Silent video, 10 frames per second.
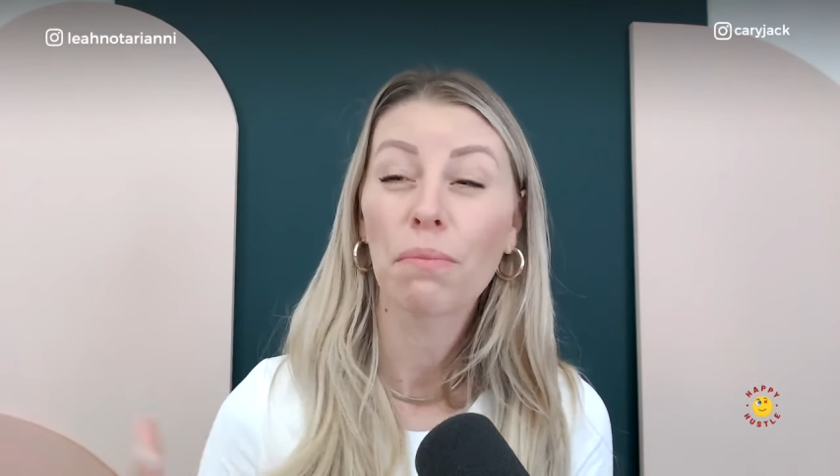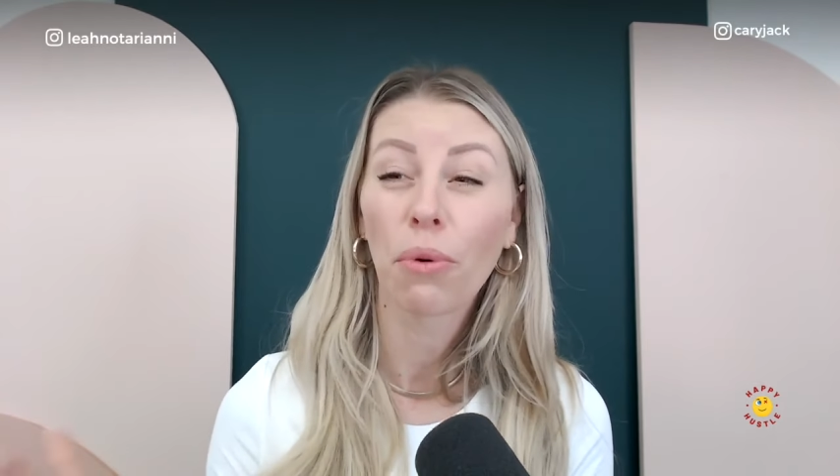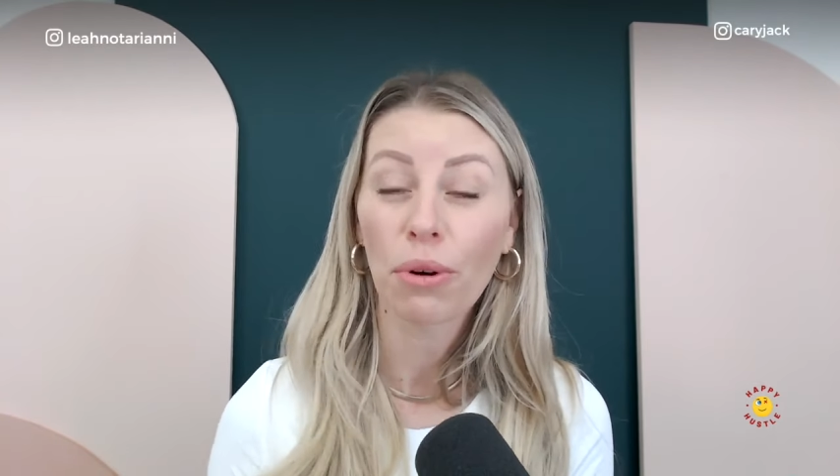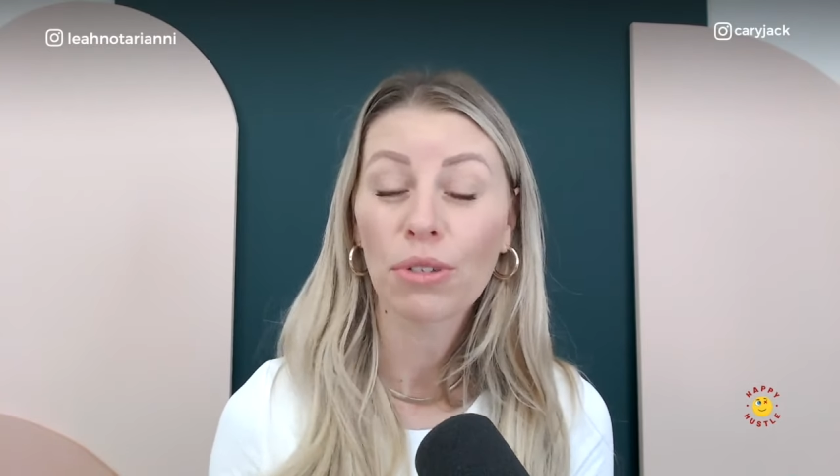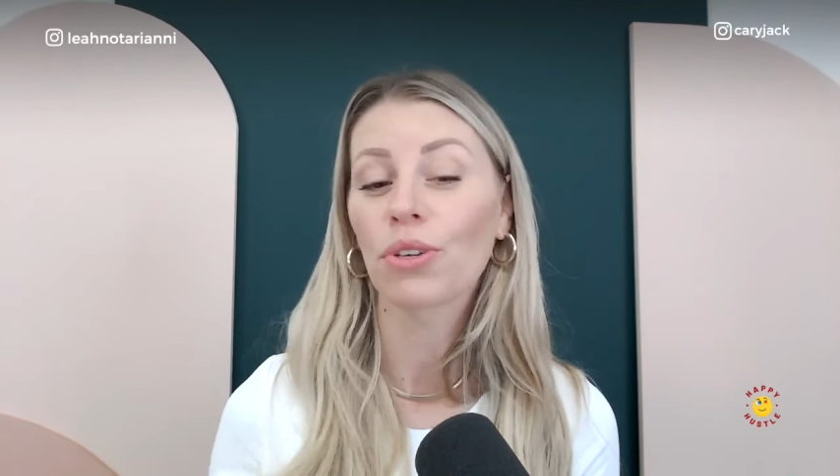
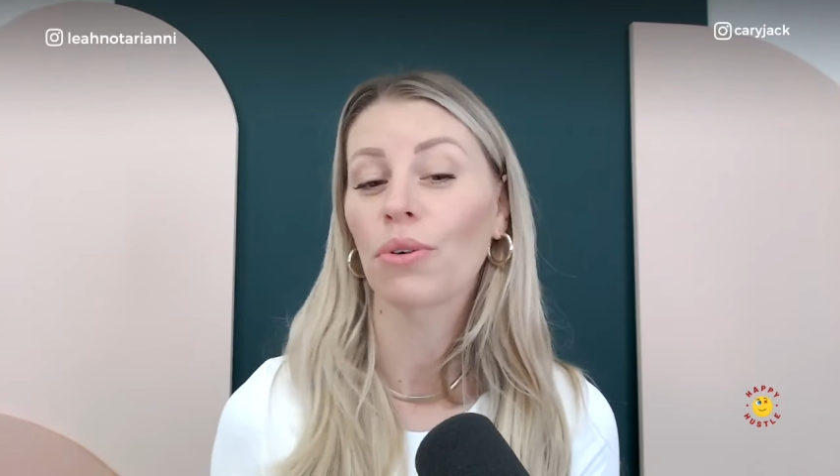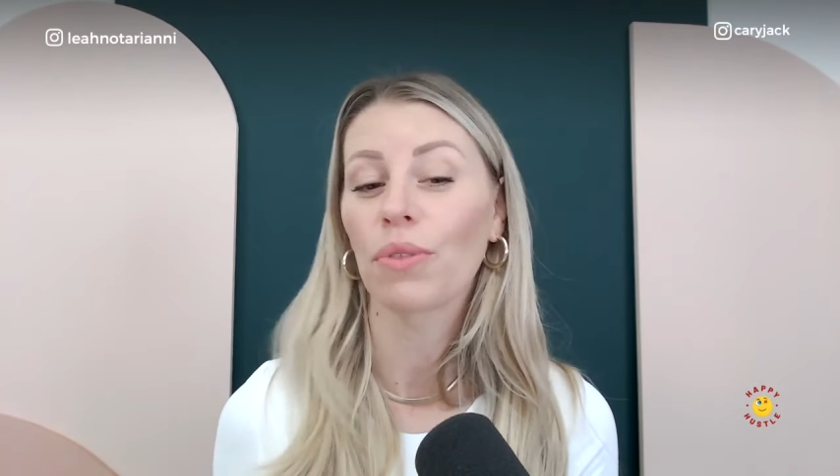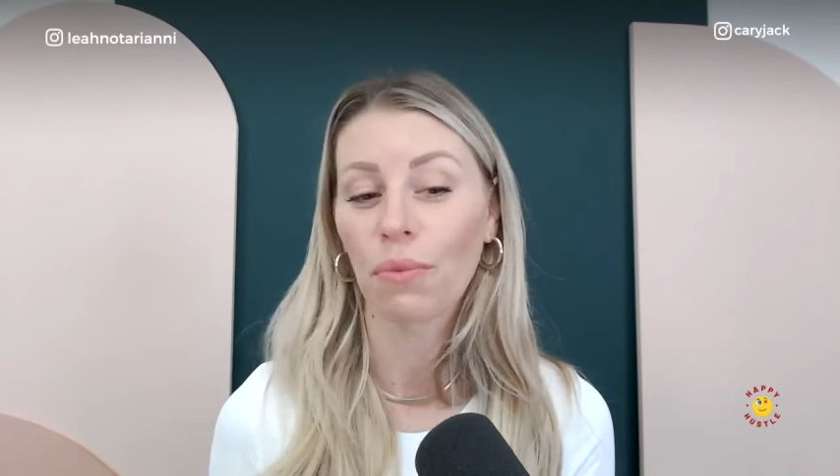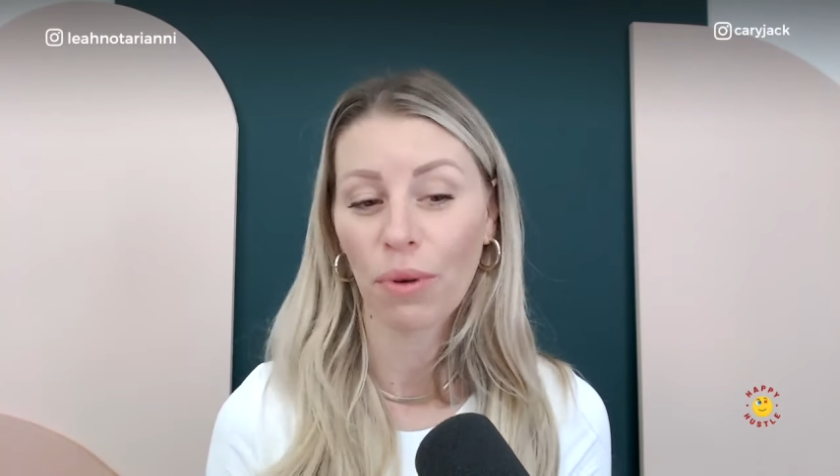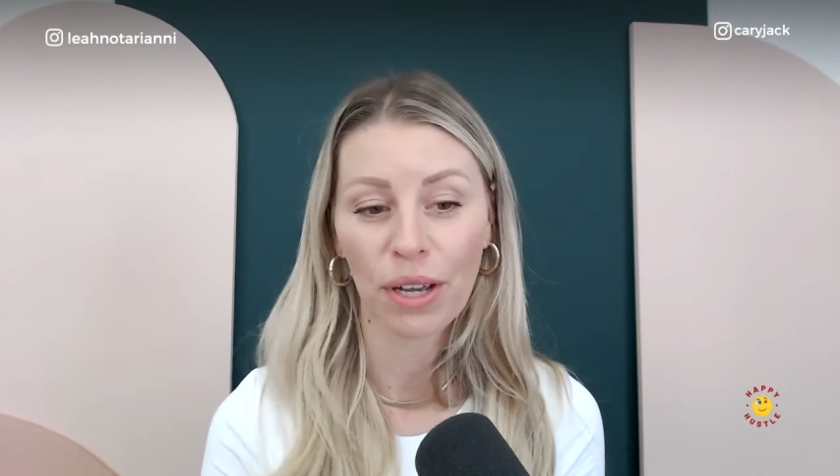more so
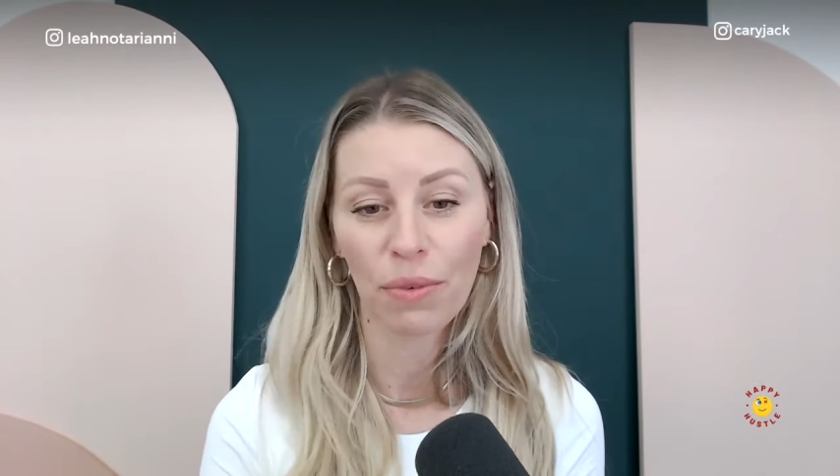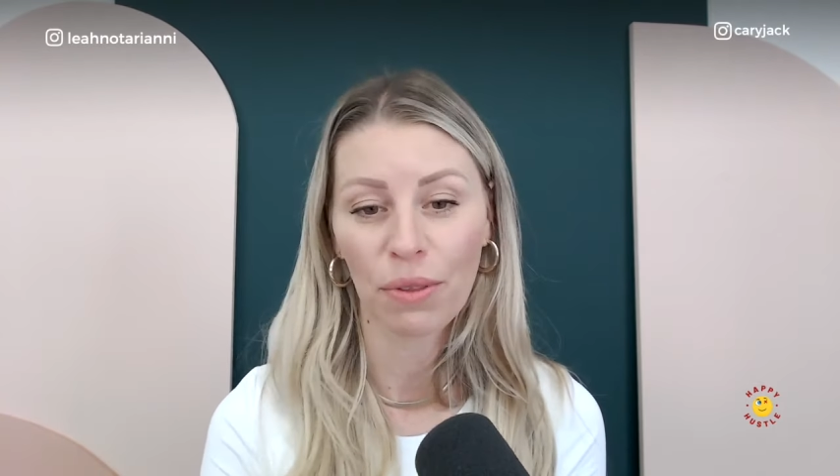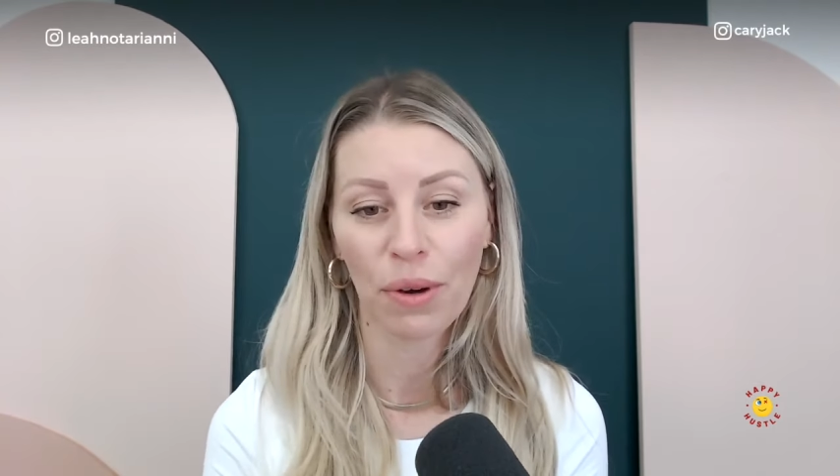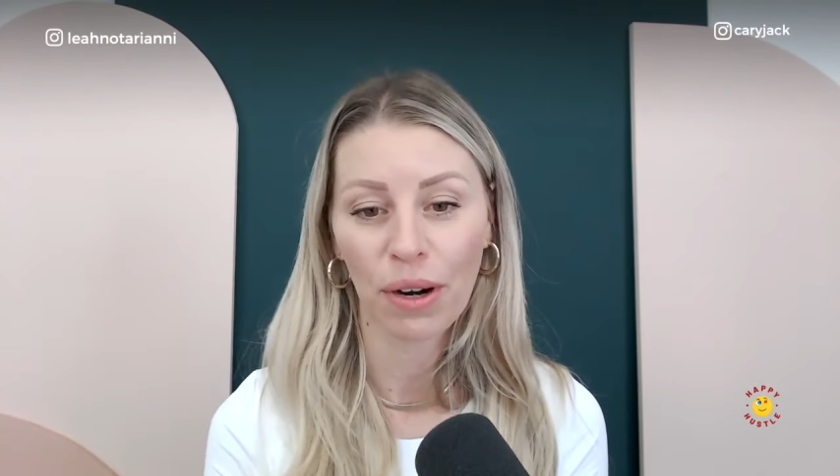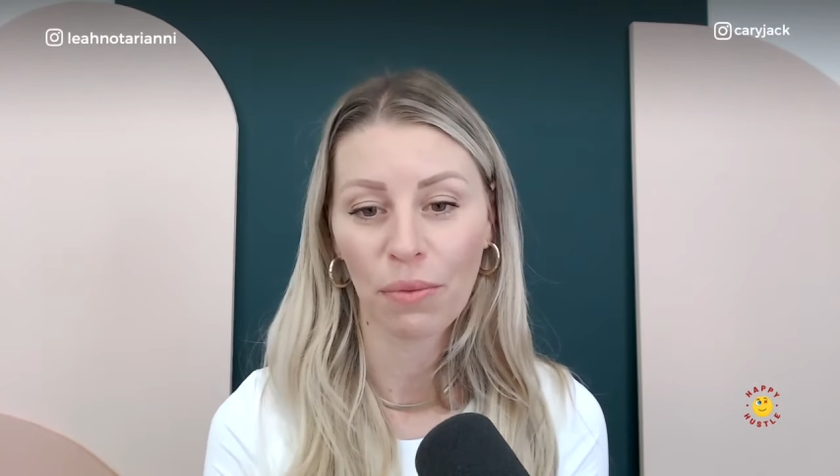than working with
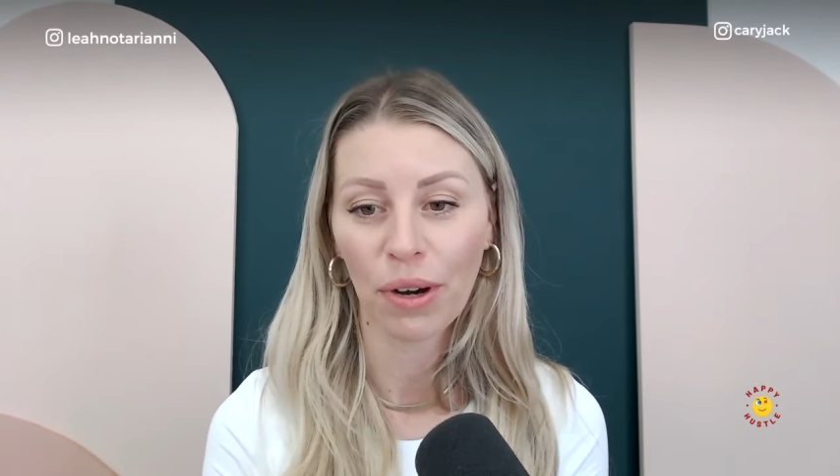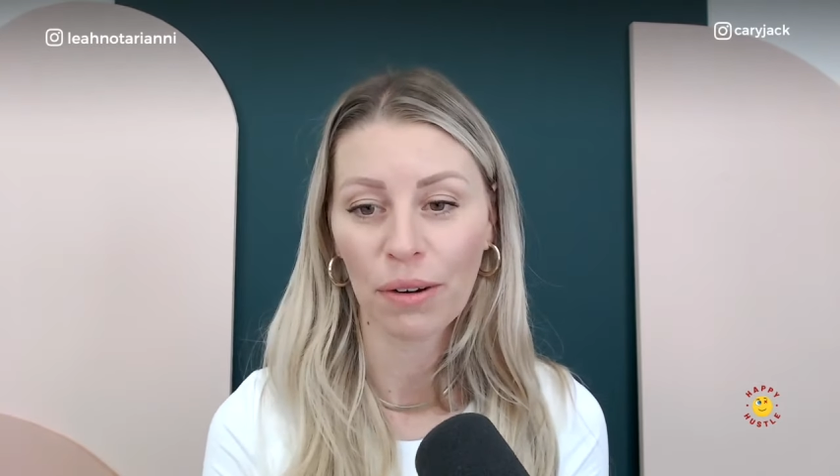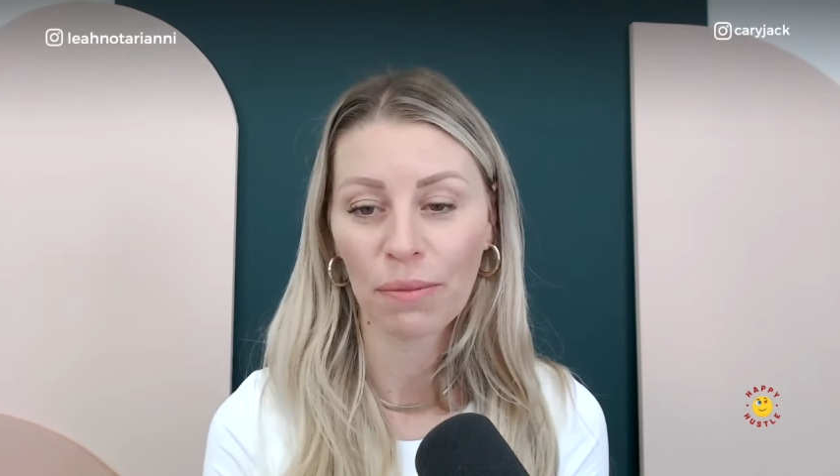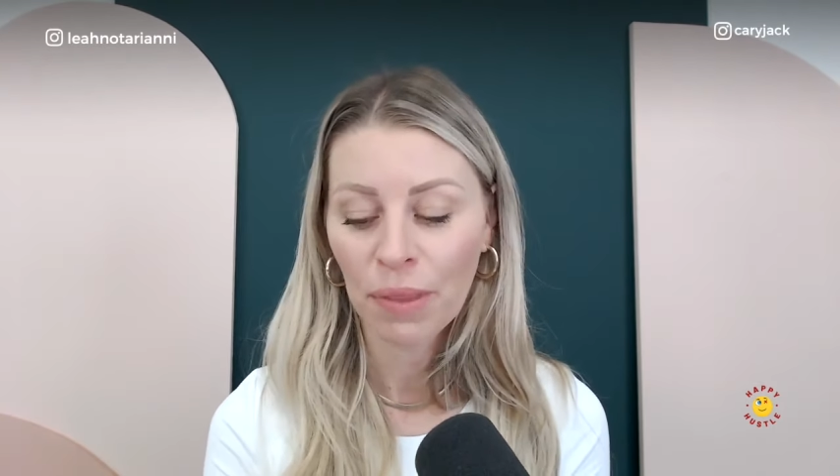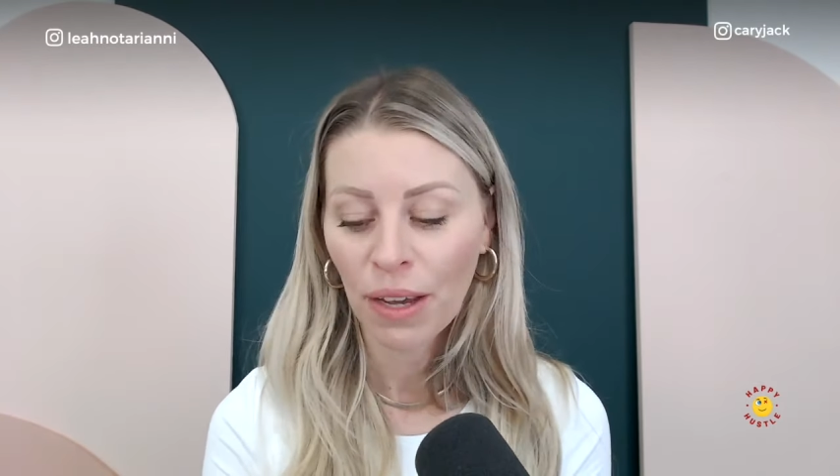one on one.